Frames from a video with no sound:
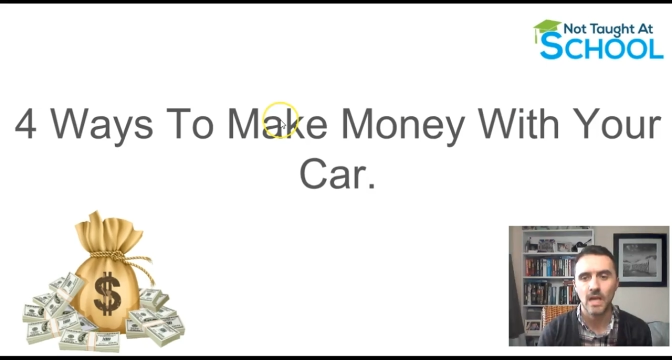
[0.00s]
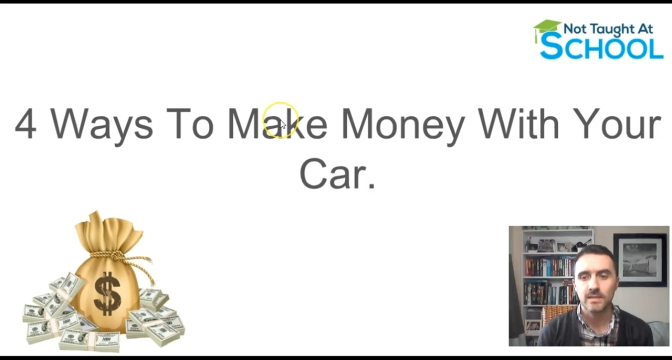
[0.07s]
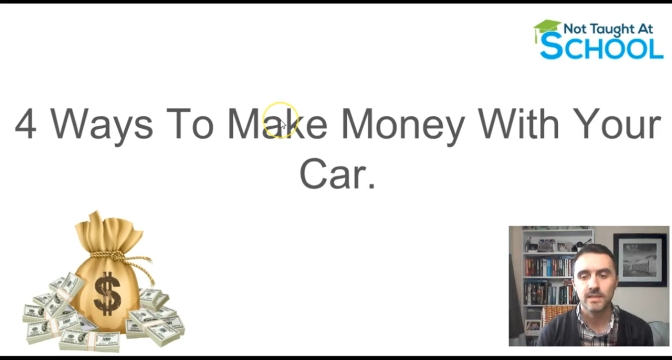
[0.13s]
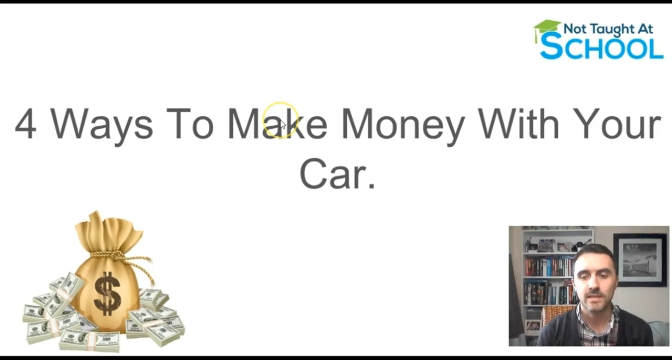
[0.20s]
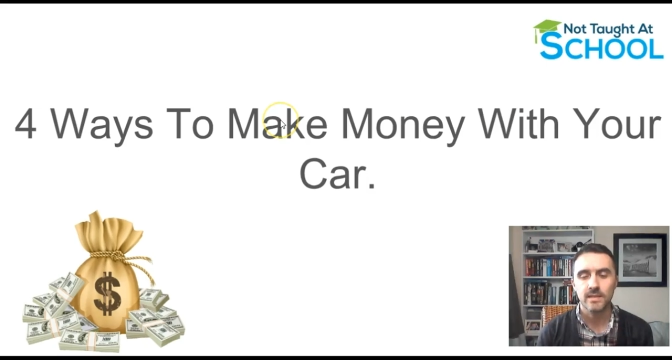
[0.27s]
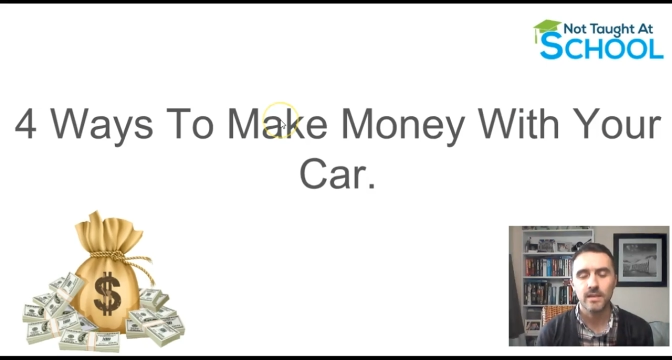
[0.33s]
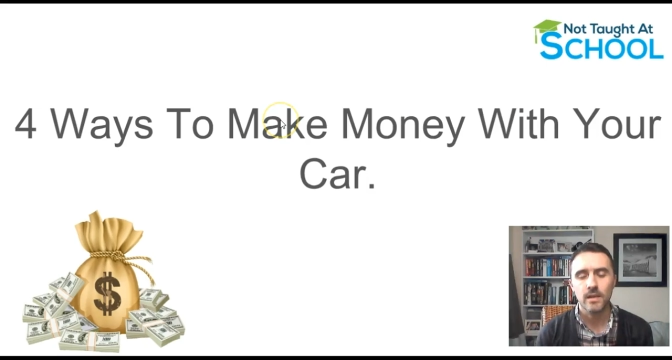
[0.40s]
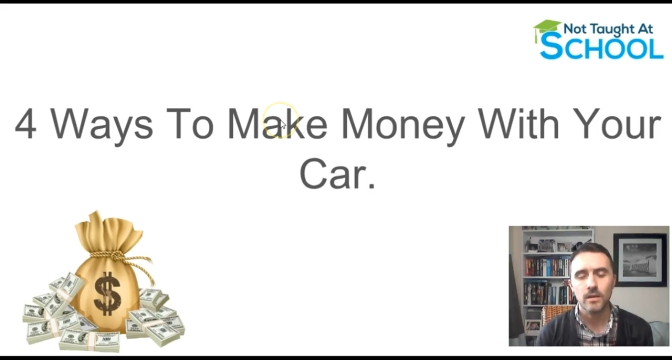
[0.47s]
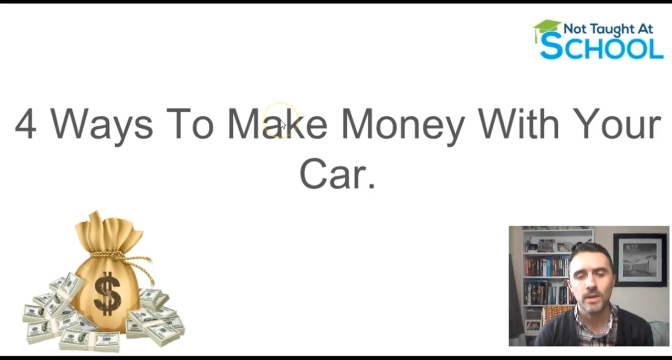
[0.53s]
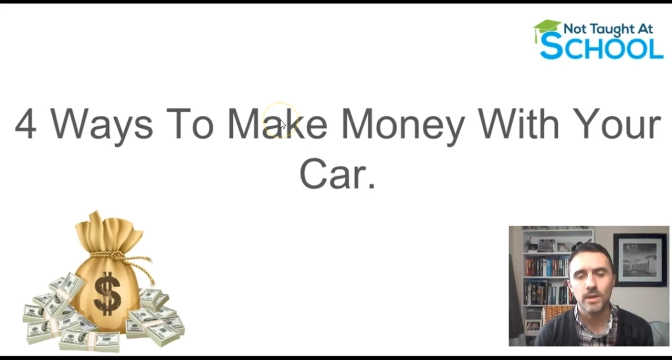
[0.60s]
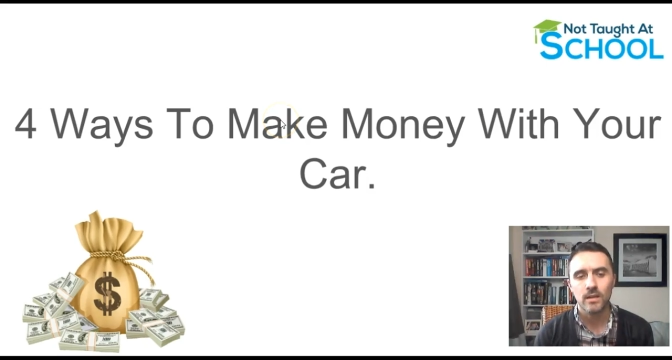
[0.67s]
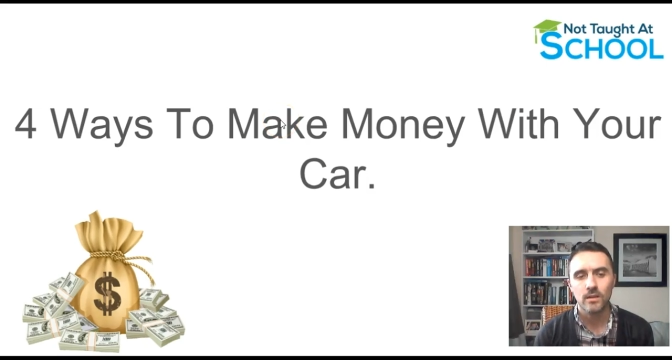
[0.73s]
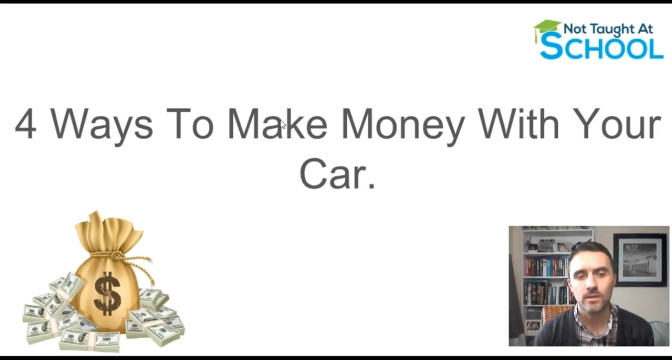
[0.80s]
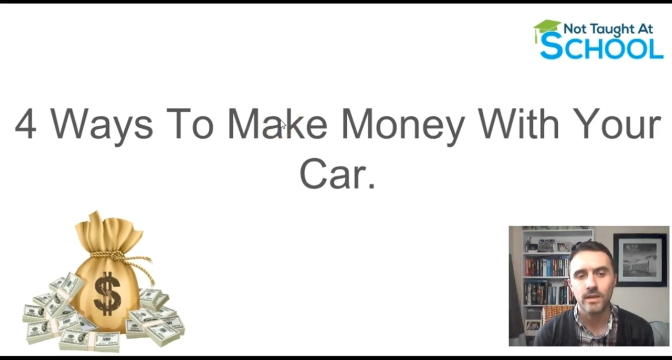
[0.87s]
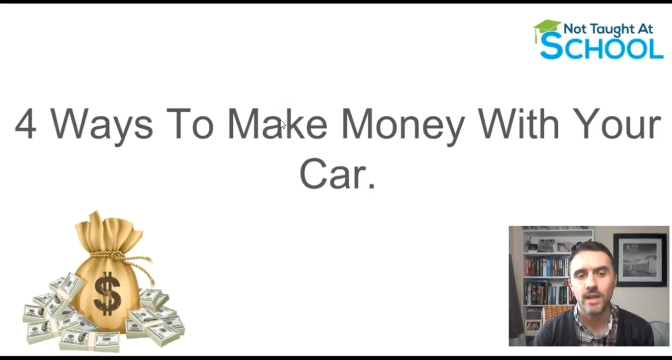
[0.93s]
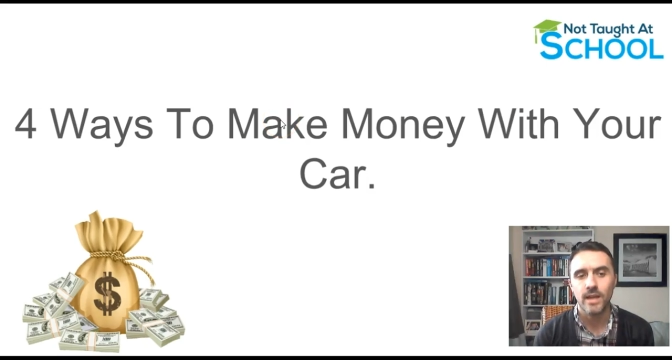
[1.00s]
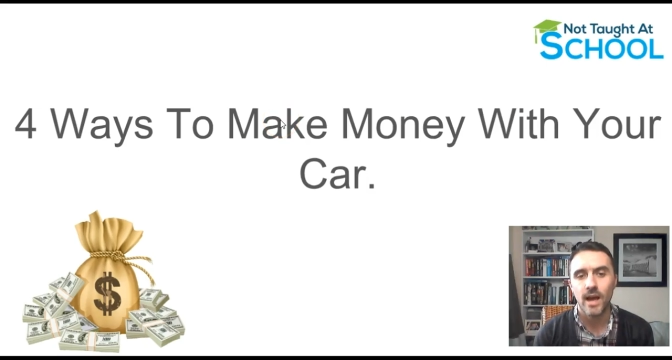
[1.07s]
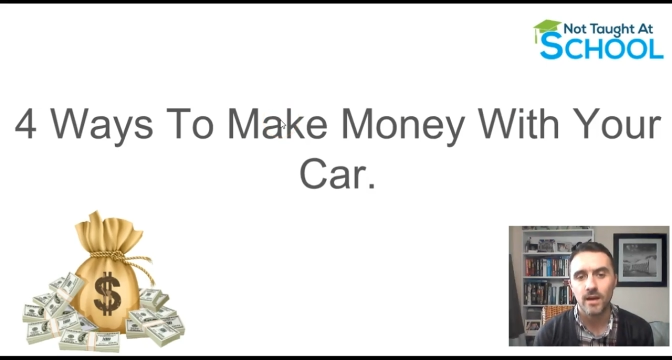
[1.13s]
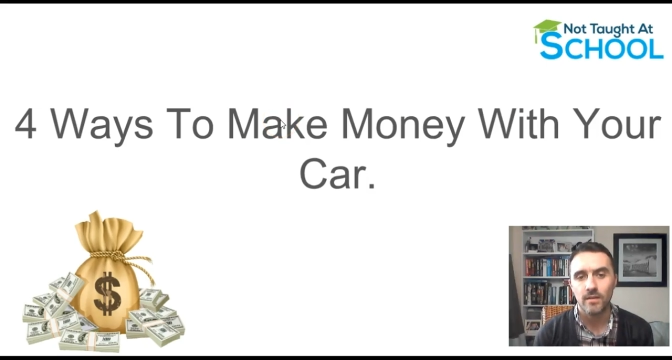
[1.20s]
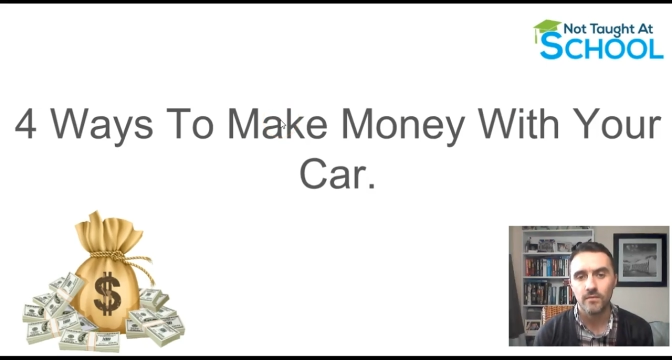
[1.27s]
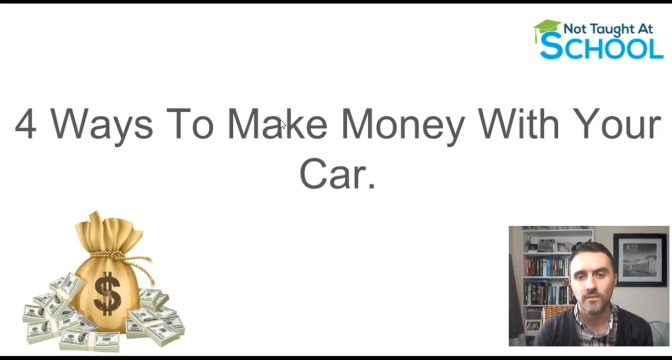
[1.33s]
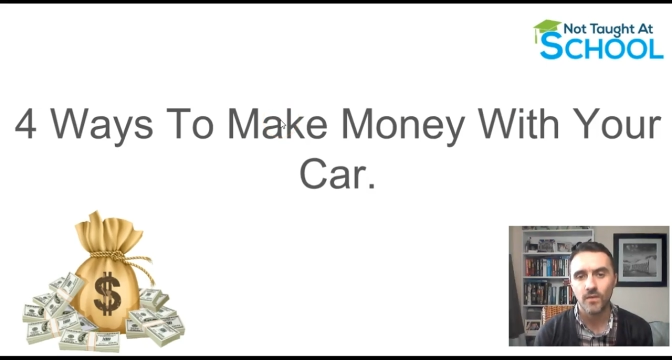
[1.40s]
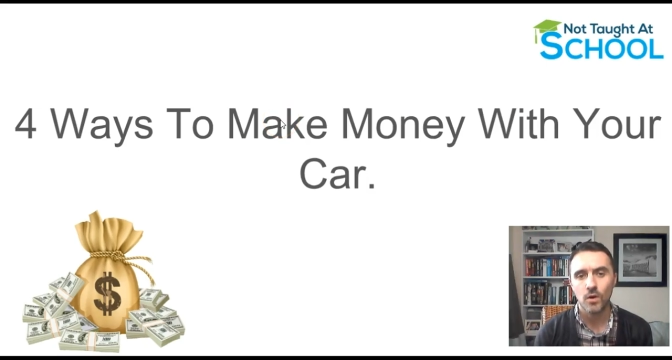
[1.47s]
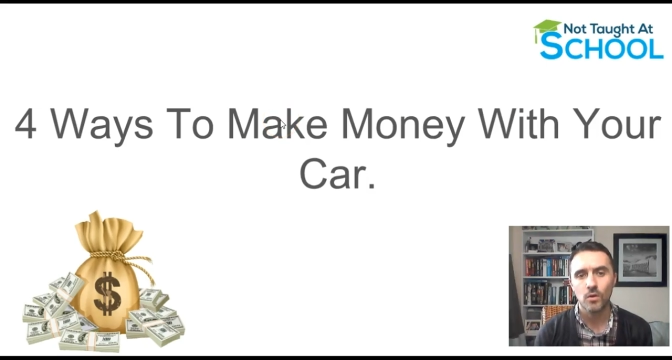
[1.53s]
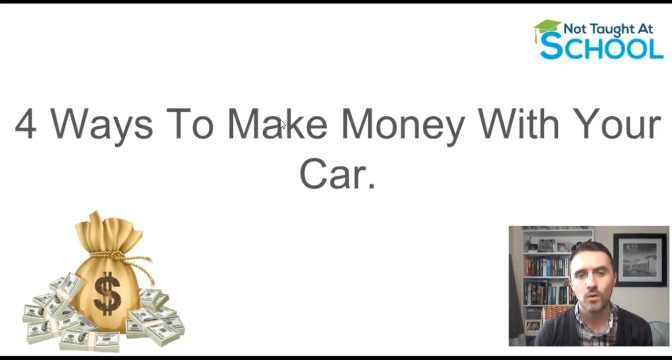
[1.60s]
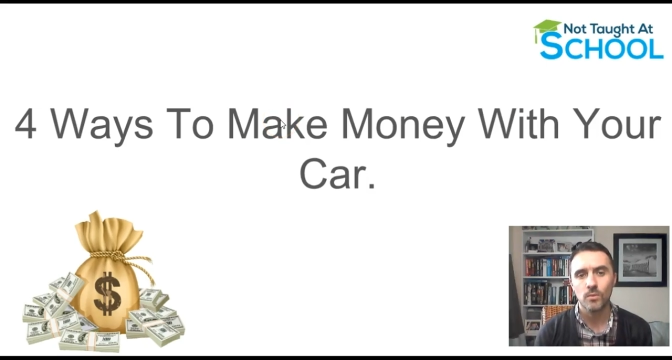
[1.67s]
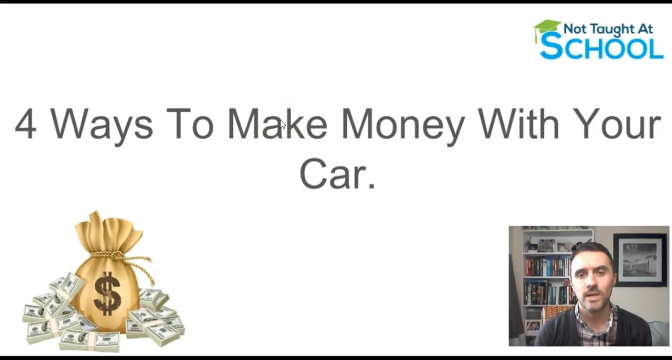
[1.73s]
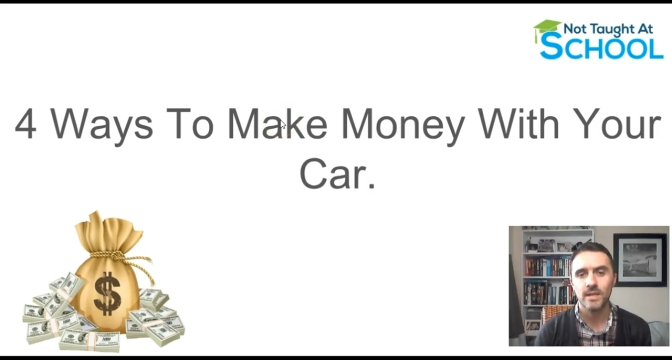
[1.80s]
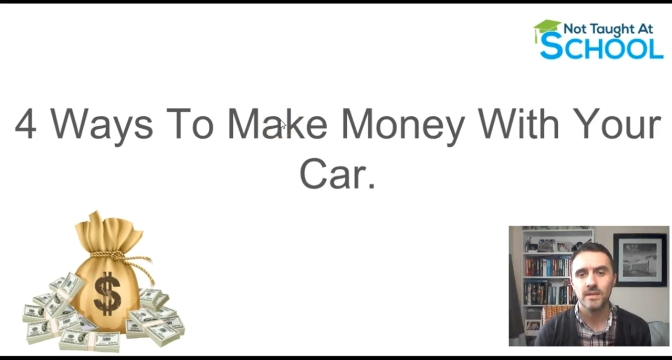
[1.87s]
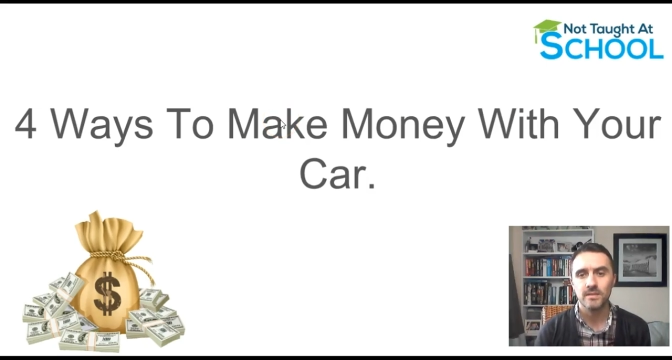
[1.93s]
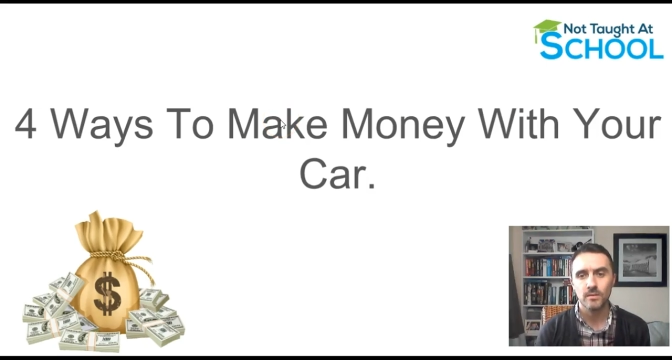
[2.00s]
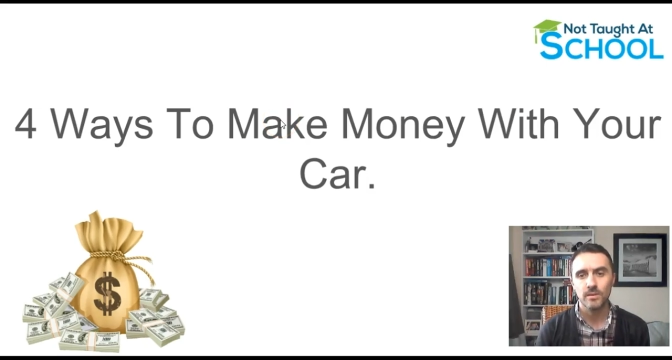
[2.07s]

Today we are looking at 4 ways